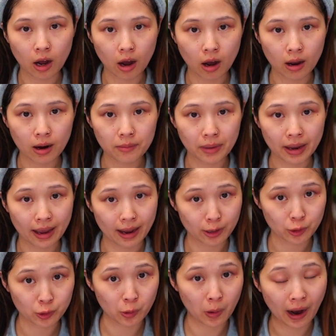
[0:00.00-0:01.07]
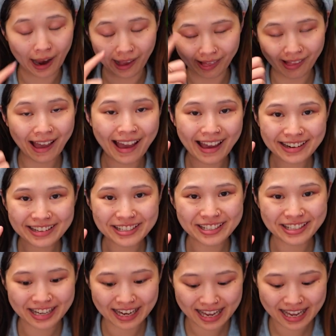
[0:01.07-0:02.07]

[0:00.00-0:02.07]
on my actual eyelash